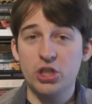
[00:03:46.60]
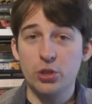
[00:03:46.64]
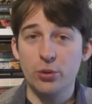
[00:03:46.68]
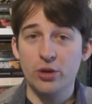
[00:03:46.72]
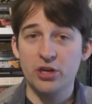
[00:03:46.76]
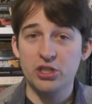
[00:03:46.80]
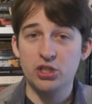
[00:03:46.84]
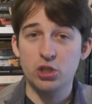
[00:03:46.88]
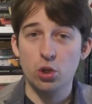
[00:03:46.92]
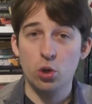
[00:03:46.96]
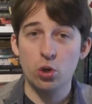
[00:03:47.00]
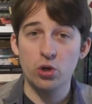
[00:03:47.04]
you
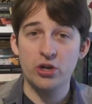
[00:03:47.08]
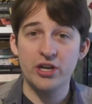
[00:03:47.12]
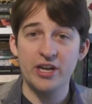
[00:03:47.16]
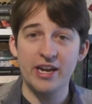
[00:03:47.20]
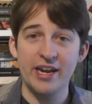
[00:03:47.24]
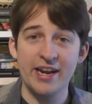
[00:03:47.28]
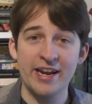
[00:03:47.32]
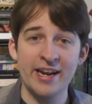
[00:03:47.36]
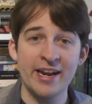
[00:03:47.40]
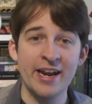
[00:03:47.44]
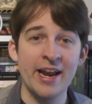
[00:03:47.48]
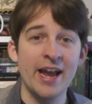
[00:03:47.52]
are
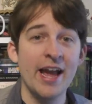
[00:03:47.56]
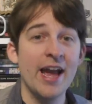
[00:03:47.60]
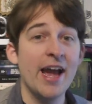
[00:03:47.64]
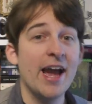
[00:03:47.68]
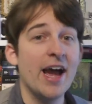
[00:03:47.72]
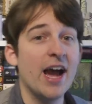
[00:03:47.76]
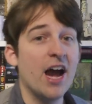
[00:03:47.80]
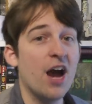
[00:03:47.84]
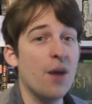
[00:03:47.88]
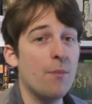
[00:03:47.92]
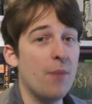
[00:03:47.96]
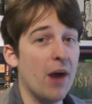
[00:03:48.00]
talking
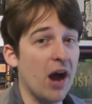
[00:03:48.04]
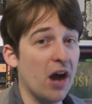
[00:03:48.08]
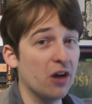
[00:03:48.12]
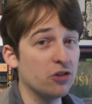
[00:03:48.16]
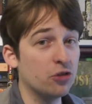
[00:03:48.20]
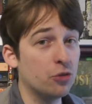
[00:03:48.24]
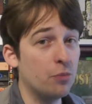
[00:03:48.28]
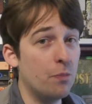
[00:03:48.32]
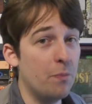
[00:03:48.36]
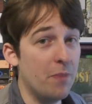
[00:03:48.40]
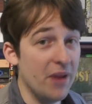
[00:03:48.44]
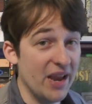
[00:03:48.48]

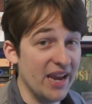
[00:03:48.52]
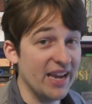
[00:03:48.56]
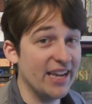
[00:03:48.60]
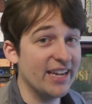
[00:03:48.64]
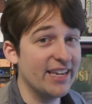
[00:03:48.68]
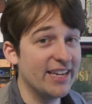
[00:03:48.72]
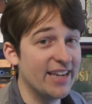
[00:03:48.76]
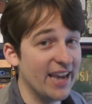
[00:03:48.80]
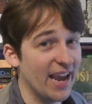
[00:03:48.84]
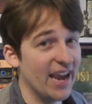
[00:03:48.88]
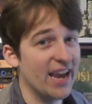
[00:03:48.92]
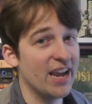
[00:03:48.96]
about
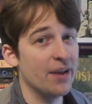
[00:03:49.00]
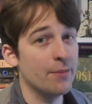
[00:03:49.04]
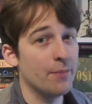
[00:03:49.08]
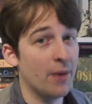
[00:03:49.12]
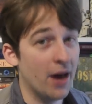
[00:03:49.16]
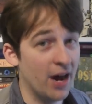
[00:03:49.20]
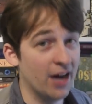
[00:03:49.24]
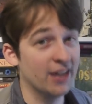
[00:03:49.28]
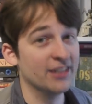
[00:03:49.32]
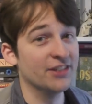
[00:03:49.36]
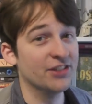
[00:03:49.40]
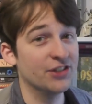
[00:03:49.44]
big game
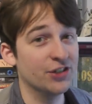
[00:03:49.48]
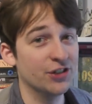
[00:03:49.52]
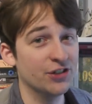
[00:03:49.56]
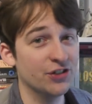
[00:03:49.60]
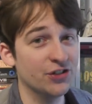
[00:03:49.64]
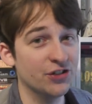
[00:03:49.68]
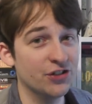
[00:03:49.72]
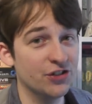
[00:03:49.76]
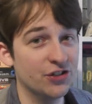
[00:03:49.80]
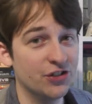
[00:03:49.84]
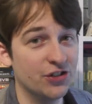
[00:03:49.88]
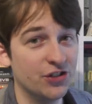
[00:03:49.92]

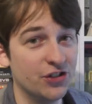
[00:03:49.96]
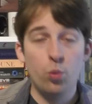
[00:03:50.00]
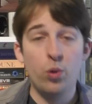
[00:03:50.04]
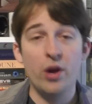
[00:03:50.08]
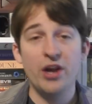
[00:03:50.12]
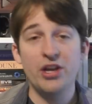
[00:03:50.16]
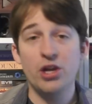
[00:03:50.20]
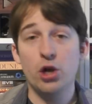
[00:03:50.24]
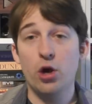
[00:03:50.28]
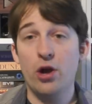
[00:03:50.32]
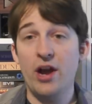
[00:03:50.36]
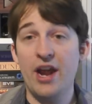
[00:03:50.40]
hunters. Where
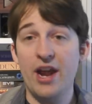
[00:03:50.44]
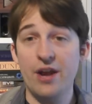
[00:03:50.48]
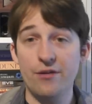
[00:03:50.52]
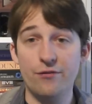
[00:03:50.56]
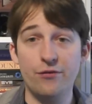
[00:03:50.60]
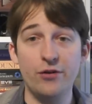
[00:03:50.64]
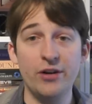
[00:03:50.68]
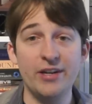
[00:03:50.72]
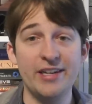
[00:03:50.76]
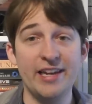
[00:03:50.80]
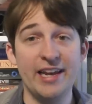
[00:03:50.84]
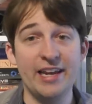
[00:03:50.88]
your
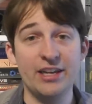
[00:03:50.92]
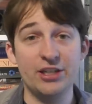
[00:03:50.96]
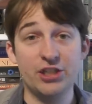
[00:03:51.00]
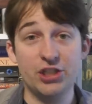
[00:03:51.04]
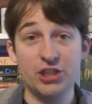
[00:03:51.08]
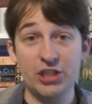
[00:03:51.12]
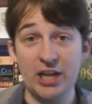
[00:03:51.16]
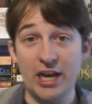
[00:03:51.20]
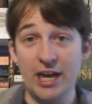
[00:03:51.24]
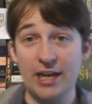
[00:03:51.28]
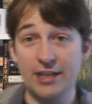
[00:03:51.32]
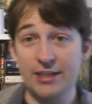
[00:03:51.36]
everyday
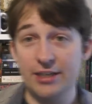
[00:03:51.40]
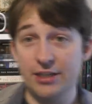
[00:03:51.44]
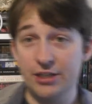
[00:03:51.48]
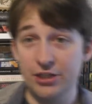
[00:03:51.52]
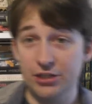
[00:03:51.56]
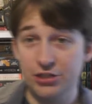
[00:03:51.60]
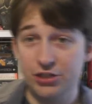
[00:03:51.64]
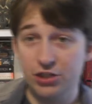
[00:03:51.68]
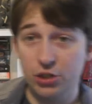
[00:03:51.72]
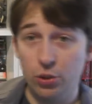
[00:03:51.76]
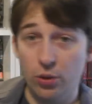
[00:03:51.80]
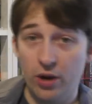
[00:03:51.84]
standard
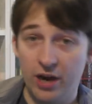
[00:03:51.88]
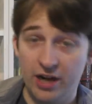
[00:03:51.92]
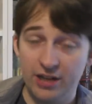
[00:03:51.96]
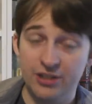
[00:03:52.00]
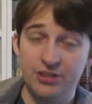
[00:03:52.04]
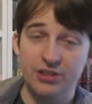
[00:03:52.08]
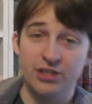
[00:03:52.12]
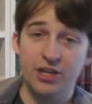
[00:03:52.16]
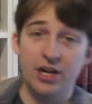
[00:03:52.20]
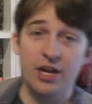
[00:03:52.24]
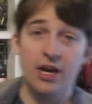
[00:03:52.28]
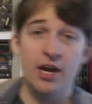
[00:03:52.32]
issue
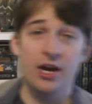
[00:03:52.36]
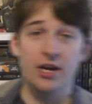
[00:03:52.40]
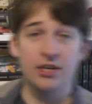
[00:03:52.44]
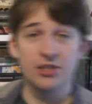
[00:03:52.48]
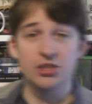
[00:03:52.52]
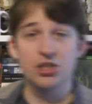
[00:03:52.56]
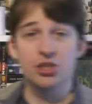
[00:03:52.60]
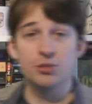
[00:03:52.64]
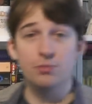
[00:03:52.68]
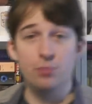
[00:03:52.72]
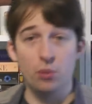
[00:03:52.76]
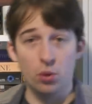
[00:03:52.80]
hunter
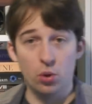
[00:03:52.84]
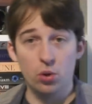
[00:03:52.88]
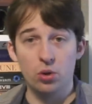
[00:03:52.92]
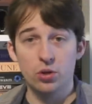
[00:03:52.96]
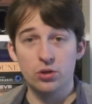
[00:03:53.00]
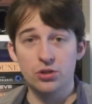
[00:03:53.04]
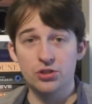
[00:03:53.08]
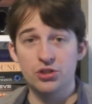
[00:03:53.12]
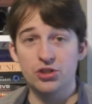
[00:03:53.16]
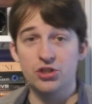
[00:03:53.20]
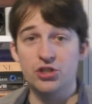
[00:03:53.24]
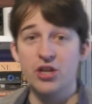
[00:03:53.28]
hunts
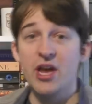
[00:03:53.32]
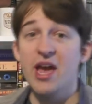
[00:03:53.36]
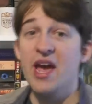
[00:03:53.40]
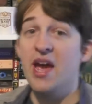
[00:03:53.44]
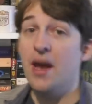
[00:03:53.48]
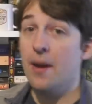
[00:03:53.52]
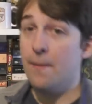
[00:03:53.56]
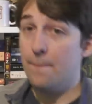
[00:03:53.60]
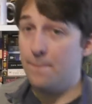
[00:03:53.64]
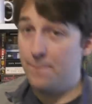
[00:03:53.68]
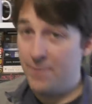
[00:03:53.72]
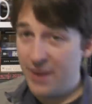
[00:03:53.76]
boars,
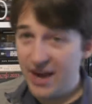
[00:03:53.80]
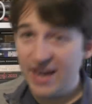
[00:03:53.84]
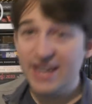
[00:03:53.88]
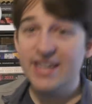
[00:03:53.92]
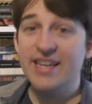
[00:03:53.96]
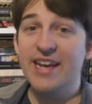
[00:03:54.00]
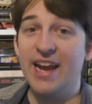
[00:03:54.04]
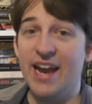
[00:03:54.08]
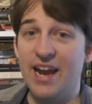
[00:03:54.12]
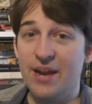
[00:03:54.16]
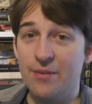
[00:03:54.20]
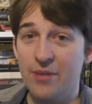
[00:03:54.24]
big
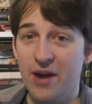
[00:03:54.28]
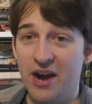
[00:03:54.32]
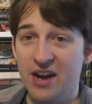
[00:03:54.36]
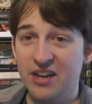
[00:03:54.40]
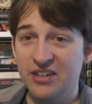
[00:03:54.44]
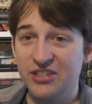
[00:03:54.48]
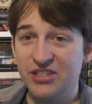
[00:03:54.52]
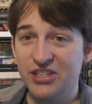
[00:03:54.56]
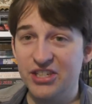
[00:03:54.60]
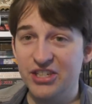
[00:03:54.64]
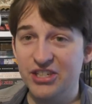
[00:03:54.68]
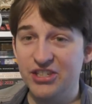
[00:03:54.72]
game
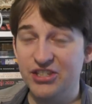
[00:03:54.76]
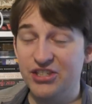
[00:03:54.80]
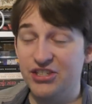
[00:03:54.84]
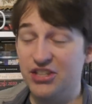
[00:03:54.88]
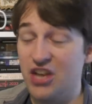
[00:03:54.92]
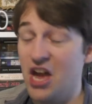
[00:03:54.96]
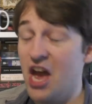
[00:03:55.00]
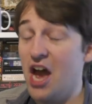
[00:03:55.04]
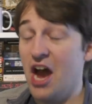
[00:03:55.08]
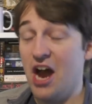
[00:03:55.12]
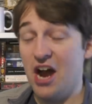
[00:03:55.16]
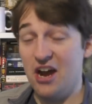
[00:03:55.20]
hunters
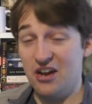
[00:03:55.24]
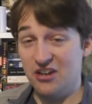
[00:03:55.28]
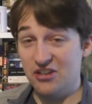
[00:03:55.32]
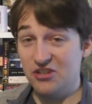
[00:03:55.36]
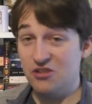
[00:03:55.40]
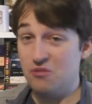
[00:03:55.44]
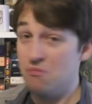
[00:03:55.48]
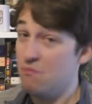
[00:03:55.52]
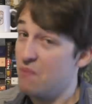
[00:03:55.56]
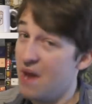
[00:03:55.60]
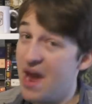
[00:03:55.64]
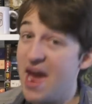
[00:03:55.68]

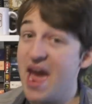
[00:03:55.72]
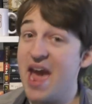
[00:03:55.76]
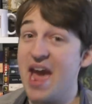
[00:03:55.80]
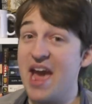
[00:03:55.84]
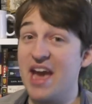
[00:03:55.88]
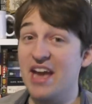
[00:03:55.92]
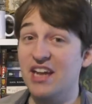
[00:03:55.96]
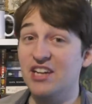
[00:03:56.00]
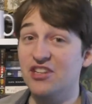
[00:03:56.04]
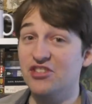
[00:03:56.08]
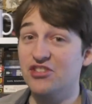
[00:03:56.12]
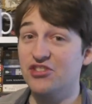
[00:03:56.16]
hunt
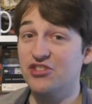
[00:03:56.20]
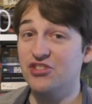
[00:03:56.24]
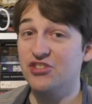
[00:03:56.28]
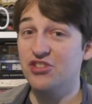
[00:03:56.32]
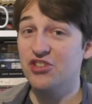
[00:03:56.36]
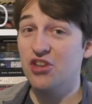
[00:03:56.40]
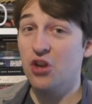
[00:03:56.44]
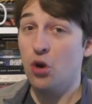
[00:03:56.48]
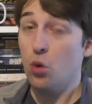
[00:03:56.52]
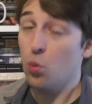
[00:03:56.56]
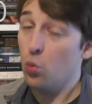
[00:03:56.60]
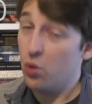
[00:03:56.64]
bears
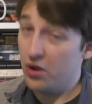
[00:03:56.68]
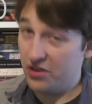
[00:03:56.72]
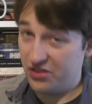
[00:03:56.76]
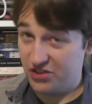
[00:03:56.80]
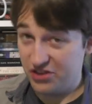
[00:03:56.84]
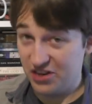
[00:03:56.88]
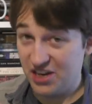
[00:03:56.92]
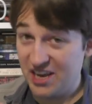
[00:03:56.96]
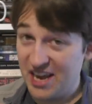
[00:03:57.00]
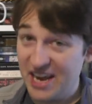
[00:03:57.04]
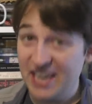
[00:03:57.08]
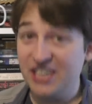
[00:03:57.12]
with
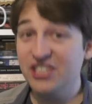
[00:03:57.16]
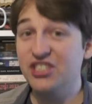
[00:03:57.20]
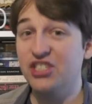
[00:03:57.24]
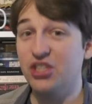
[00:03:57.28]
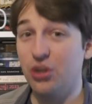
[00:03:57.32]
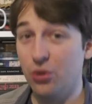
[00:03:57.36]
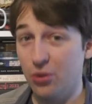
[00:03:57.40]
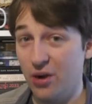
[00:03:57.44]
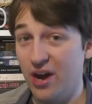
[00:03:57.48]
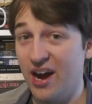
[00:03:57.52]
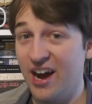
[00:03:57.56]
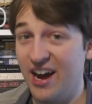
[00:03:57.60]

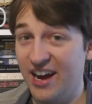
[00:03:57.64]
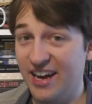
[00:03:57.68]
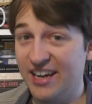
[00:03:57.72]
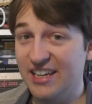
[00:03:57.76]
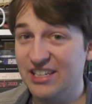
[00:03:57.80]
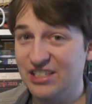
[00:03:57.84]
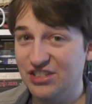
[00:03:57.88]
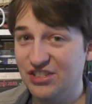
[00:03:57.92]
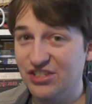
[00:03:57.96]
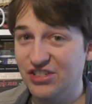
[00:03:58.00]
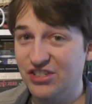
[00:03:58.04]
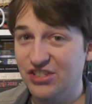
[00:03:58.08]
laser
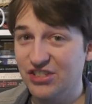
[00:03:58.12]
eyes.